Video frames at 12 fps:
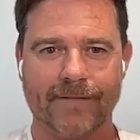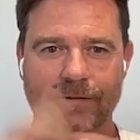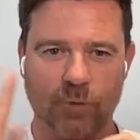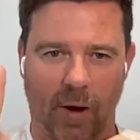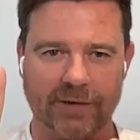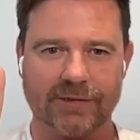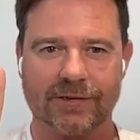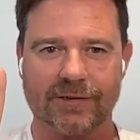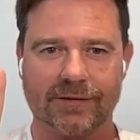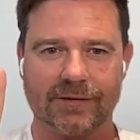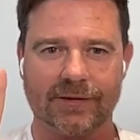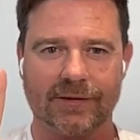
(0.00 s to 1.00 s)

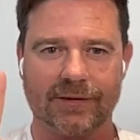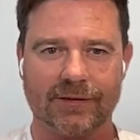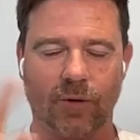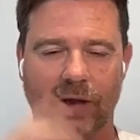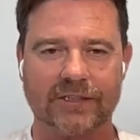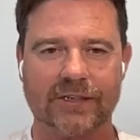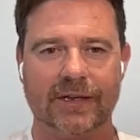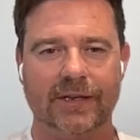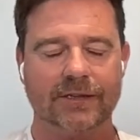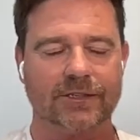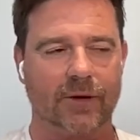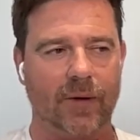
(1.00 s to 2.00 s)
Twice, twice.
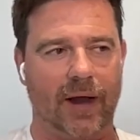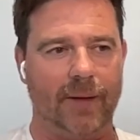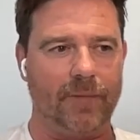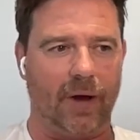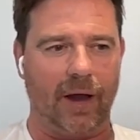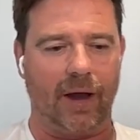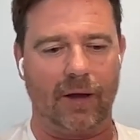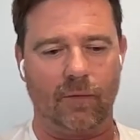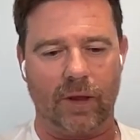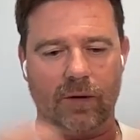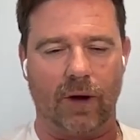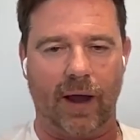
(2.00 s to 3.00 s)
So, um, I, I,
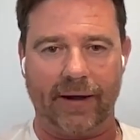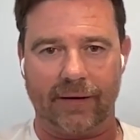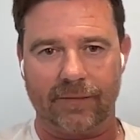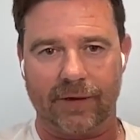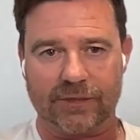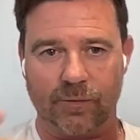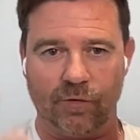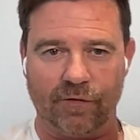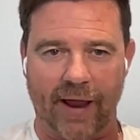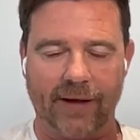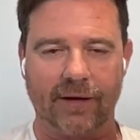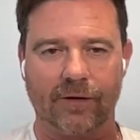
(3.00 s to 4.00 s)
we I had a, a, small
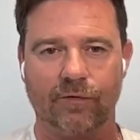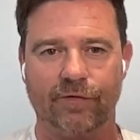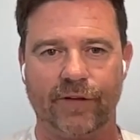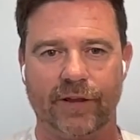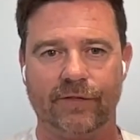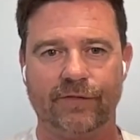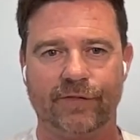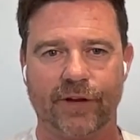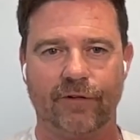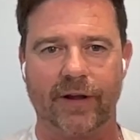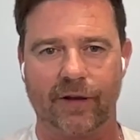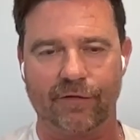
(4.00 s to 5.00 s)
van, a little Fiat,
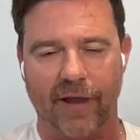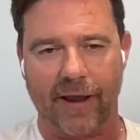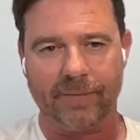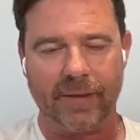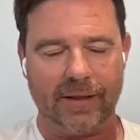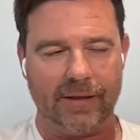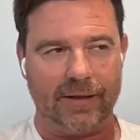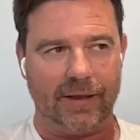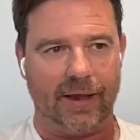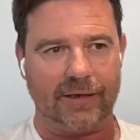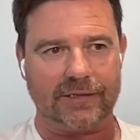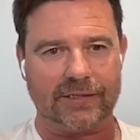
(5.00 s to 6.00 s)
Fiorino van,
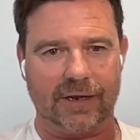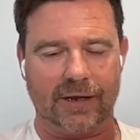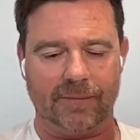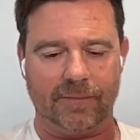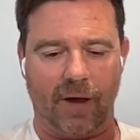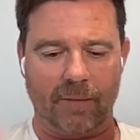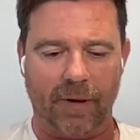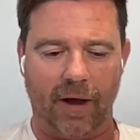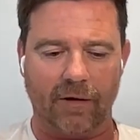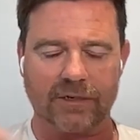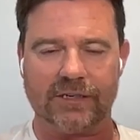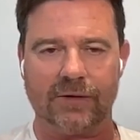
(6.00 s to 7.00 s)
and um, I
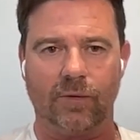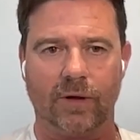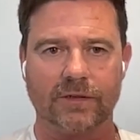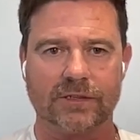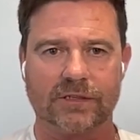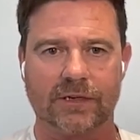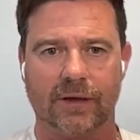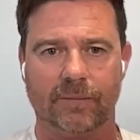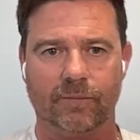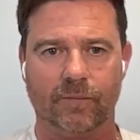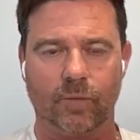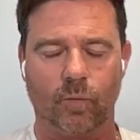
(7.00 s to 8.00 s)
parked it once
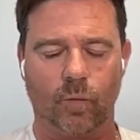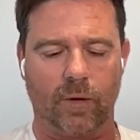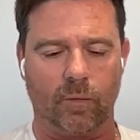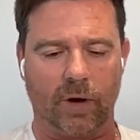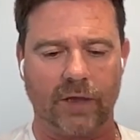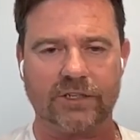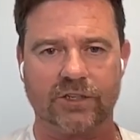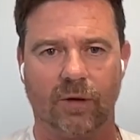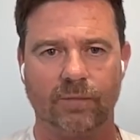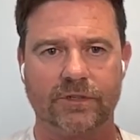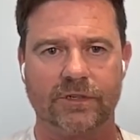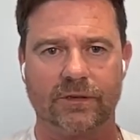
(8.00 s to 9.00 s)
um, when I
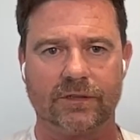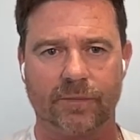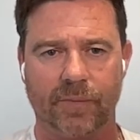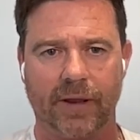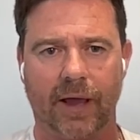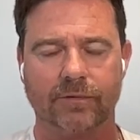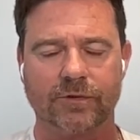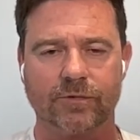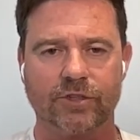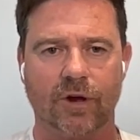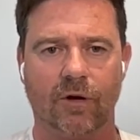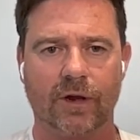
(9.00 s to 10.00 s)
stopped to, to, pick up some
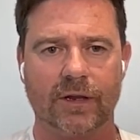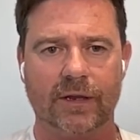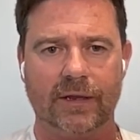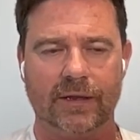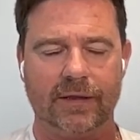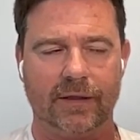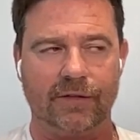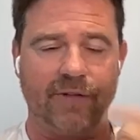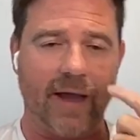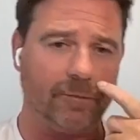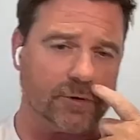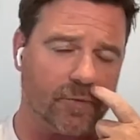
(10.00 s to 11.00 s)
stock, and the
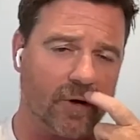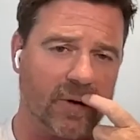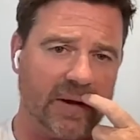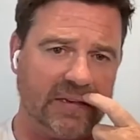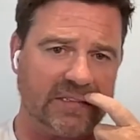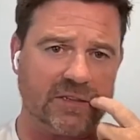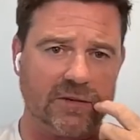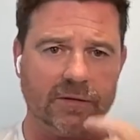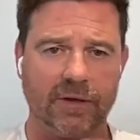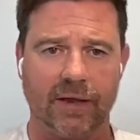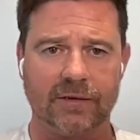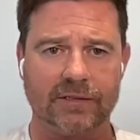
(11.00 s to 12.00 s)
van was broken into,
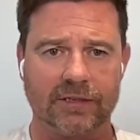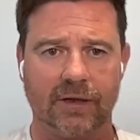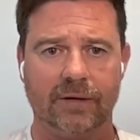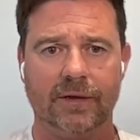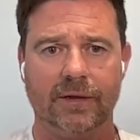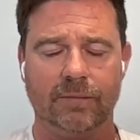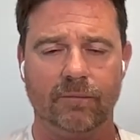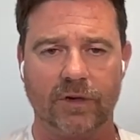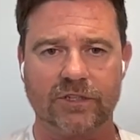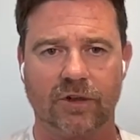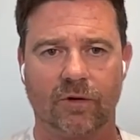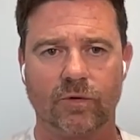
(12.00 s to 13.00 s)
and uh, my
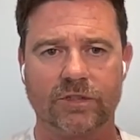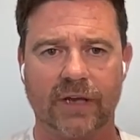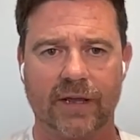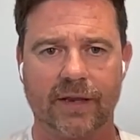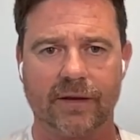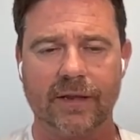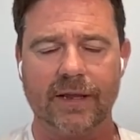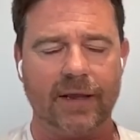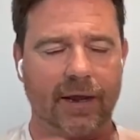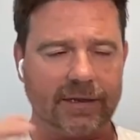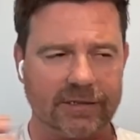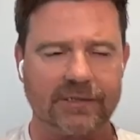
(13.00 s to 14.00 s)
stock was taken.
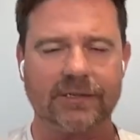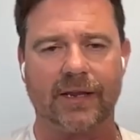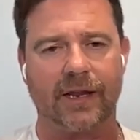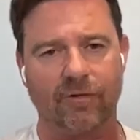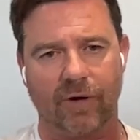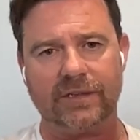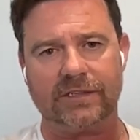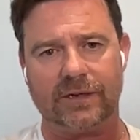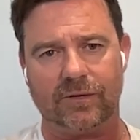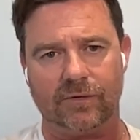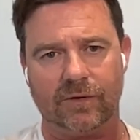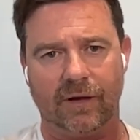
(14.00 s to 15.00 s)
And it doesn't take a great
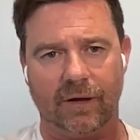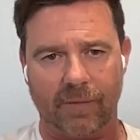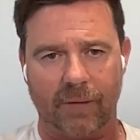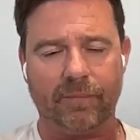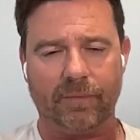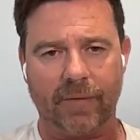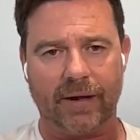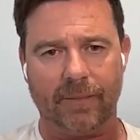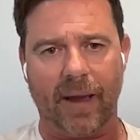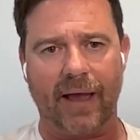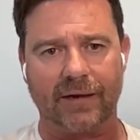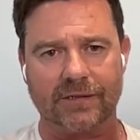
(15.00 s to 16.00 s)
deal, uh, uh, many
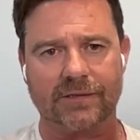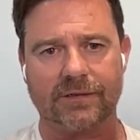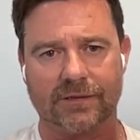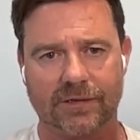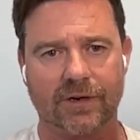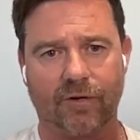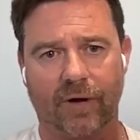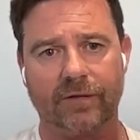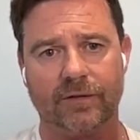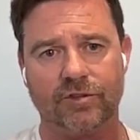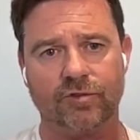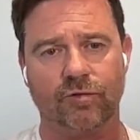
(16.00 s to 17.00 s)
bags to, to, create
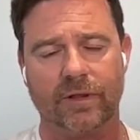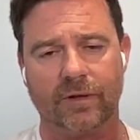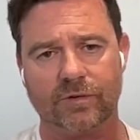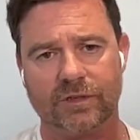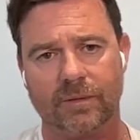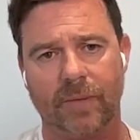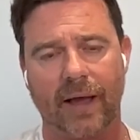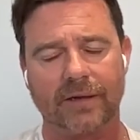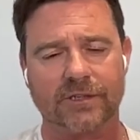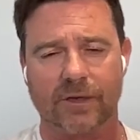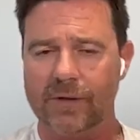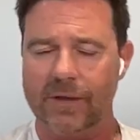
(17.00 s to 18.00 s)
the jewelry that was in the back,
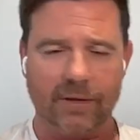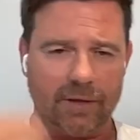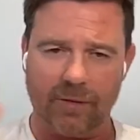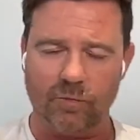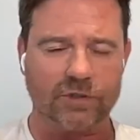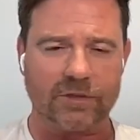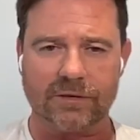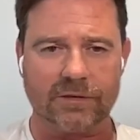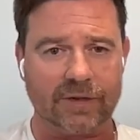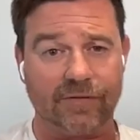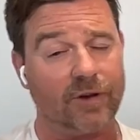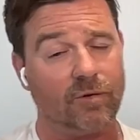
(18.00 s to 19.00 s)
so it wasn't
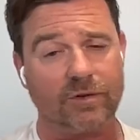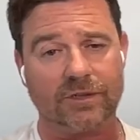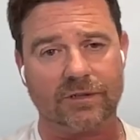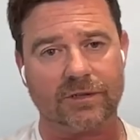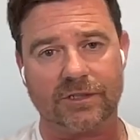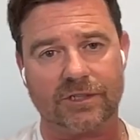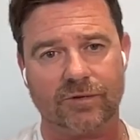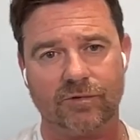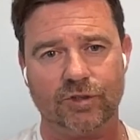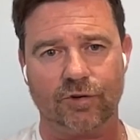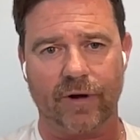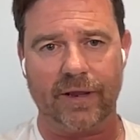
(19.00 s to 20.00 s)
difficult to, to steal
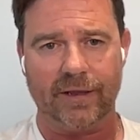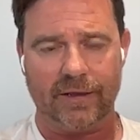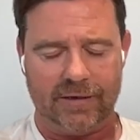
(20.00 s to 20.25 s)
jewelry.